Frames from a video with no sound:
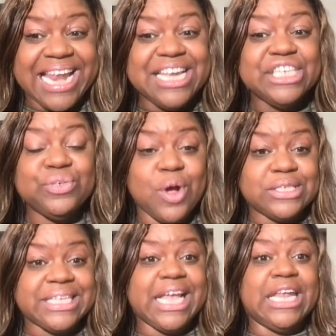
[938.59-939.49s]
and did you all
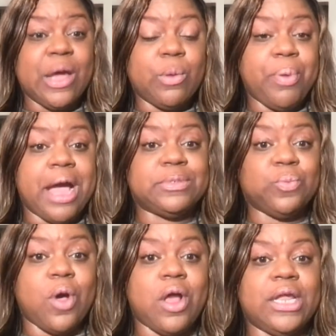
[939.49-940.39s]
say hello to Pops
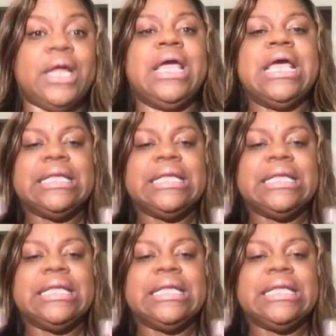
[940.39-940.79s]
Waller?